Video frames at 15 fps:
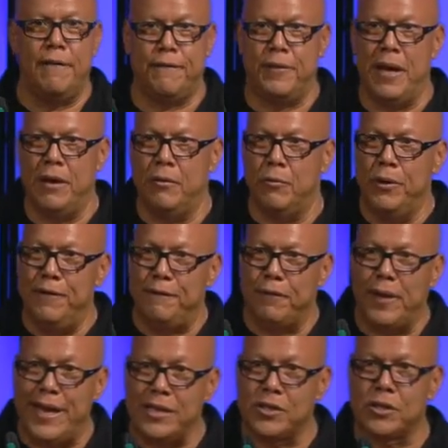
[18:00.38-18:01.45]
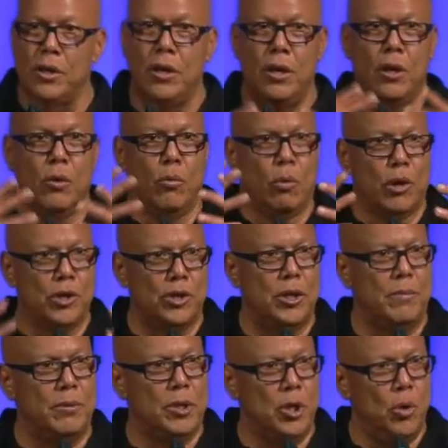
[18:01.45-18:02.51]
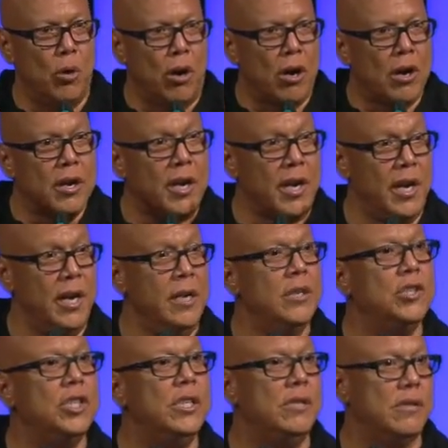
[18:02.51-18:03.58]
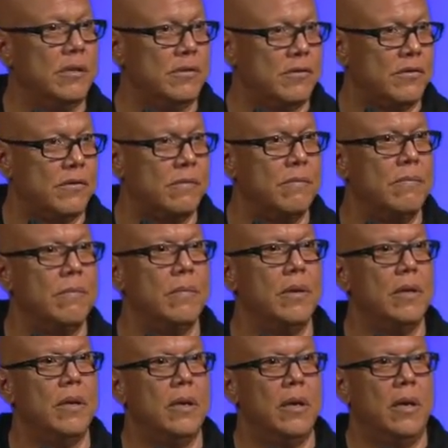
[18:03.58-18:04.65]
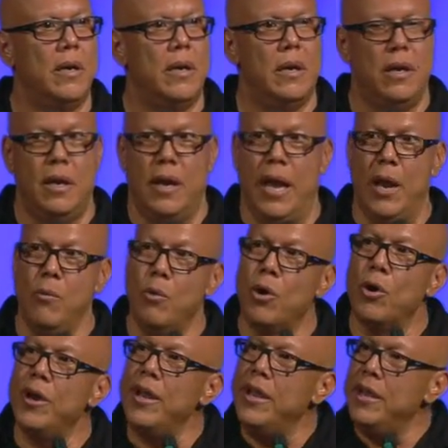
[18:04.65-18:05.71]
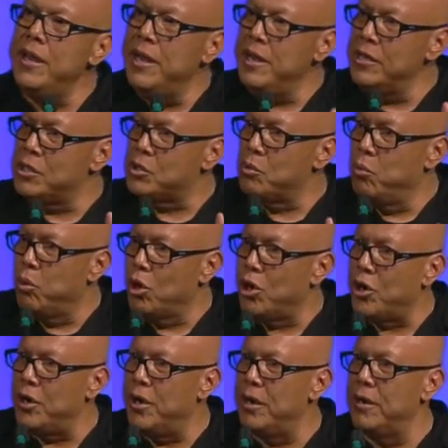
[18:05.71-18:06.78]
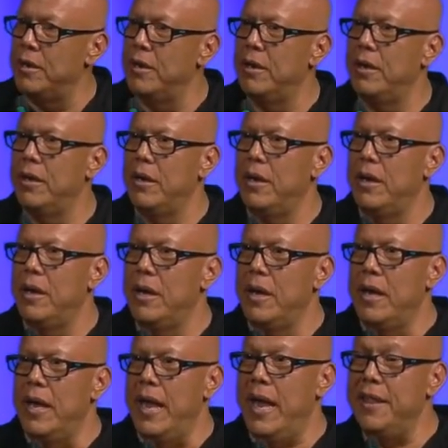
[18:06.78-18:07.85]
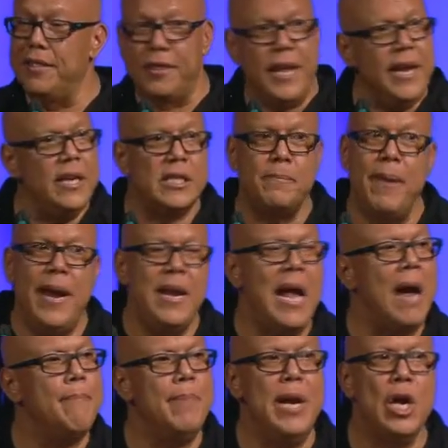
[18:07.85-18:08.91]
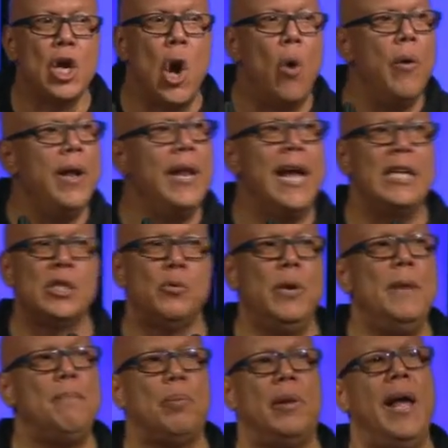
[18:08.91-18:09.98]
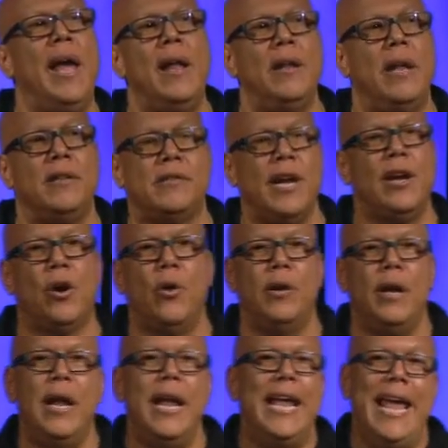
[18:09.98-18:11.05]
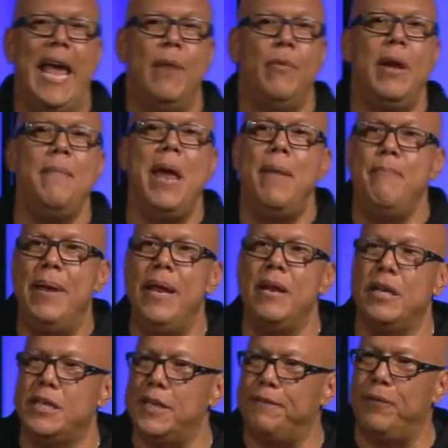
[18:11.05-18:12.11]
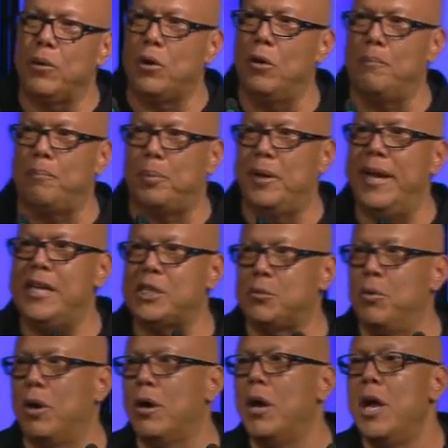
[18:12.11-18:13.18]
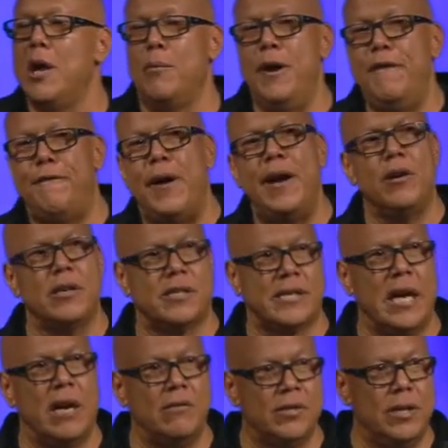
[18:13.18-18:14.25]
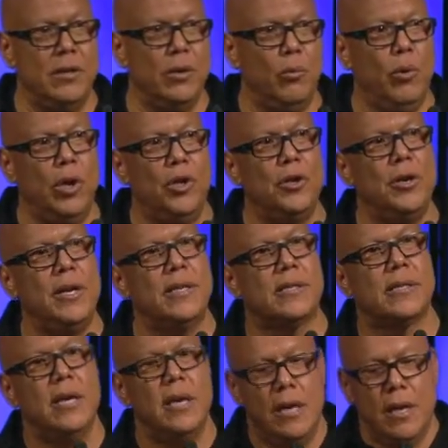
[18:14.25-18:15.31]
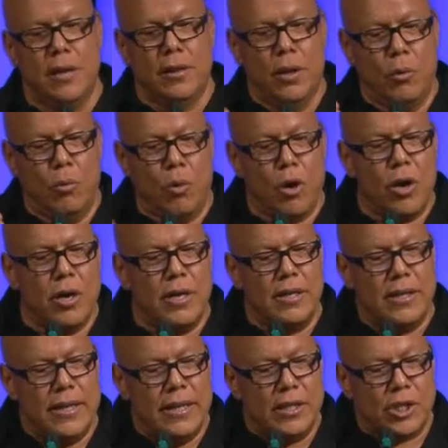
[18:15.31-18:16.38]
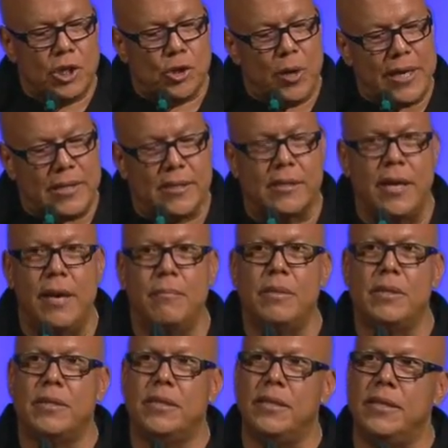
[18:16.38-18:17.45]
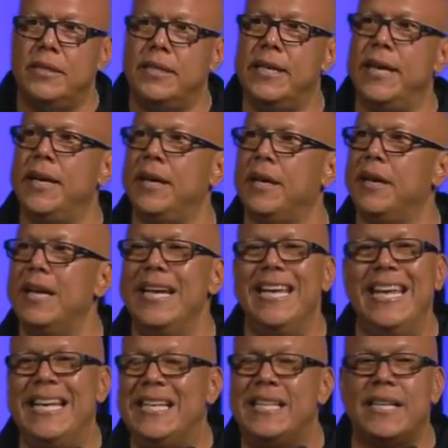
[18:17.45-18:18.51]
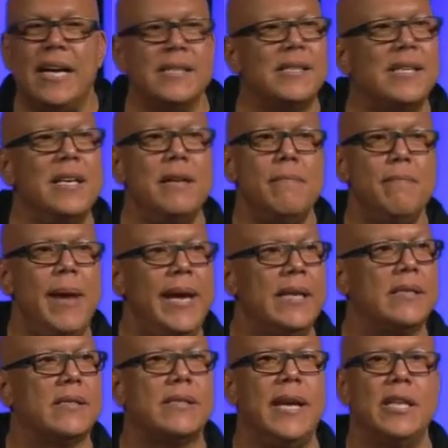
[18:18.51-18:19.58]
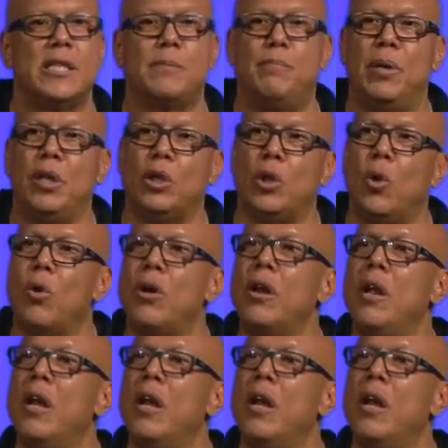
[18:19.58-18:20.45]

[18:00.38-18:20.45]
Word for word: that reflects worship to our King Jesus, and we're in his word, and things may not be going as we plan as they going in. And we may be in a difficult place where we find ourselves in the wilderness. The word instructs them to dig. It doesn't make sense, but Lord,